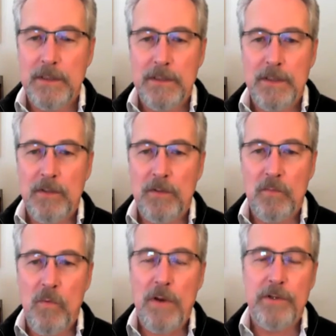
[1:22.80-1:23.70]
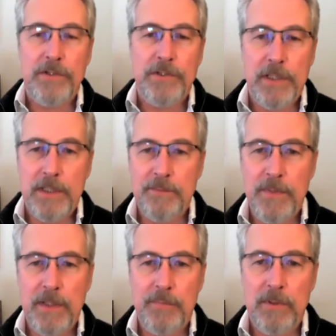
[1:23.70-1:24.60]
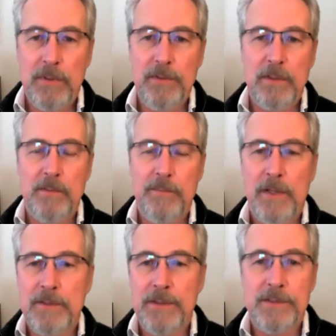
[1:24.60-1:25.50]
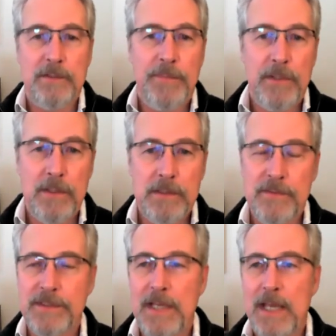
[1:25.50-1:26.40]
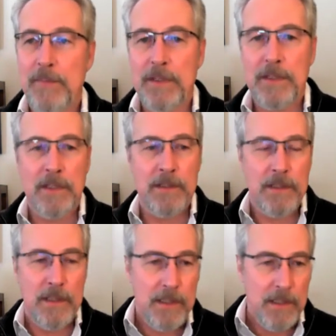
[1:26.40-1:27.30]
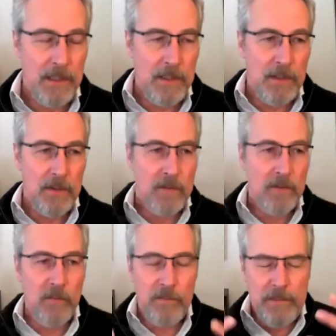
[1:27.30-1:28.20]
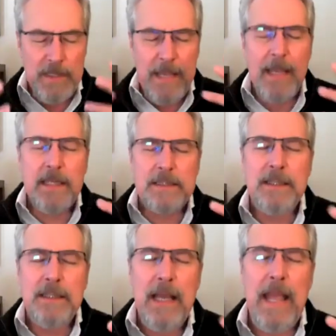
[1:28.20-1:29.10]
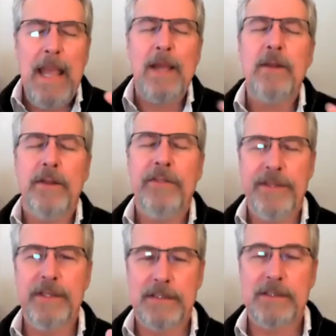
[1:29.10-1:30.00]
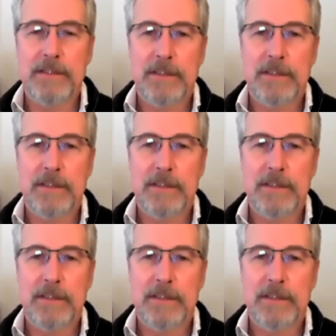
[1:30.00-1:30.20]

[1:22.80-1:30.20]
watersheds being polluted, about the disappearance of salmon. And we can't handle this,